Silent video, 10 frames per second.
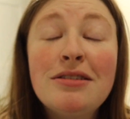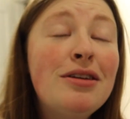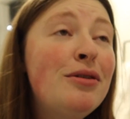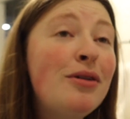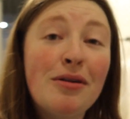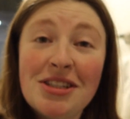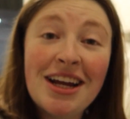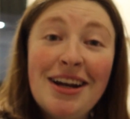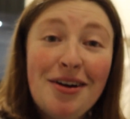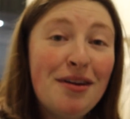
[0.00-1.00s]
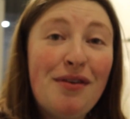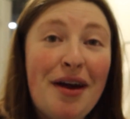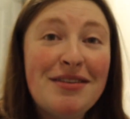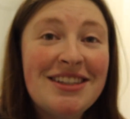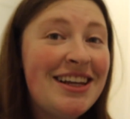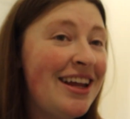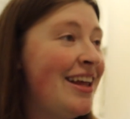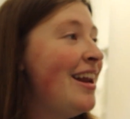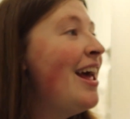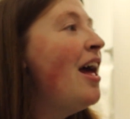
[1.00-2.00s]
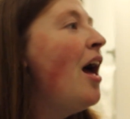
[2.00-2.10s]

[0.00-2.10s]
so go check it out if you haven't seen it.